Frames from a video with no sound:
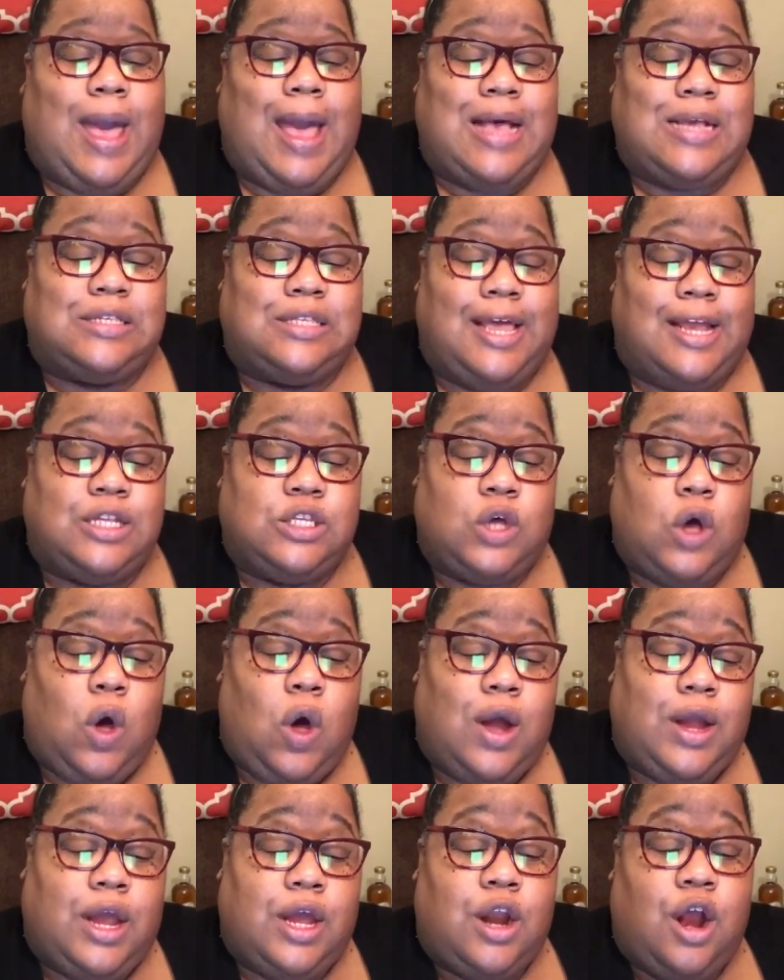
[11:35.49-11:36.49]
as they
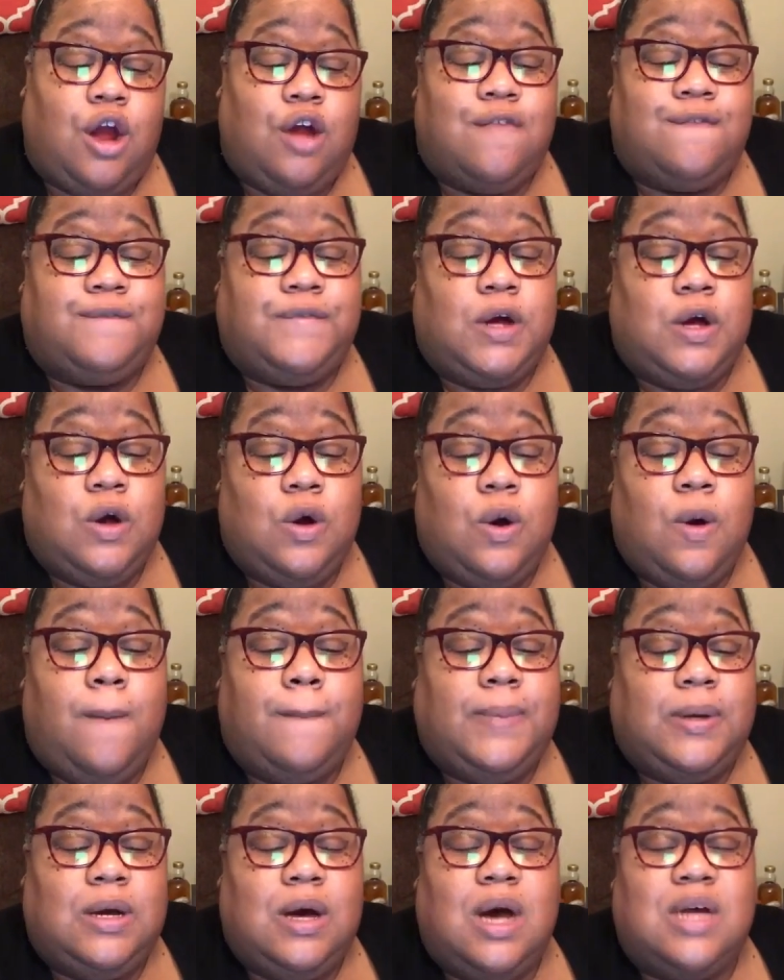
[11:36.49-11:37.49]
talking, her
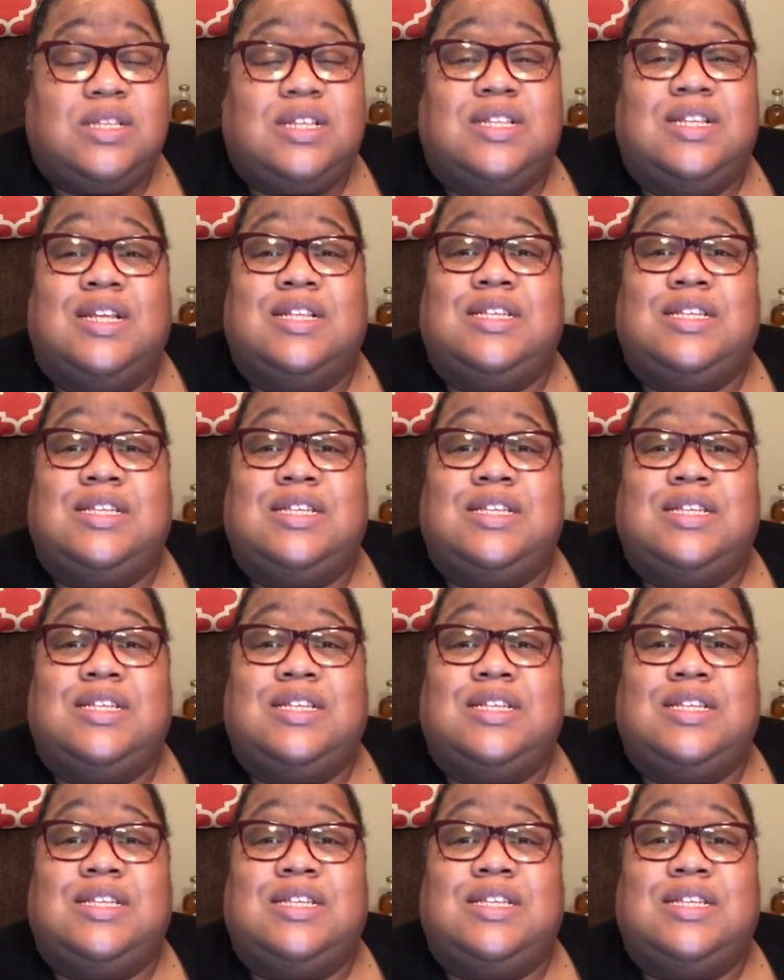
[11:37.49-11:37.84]
phone buzzed.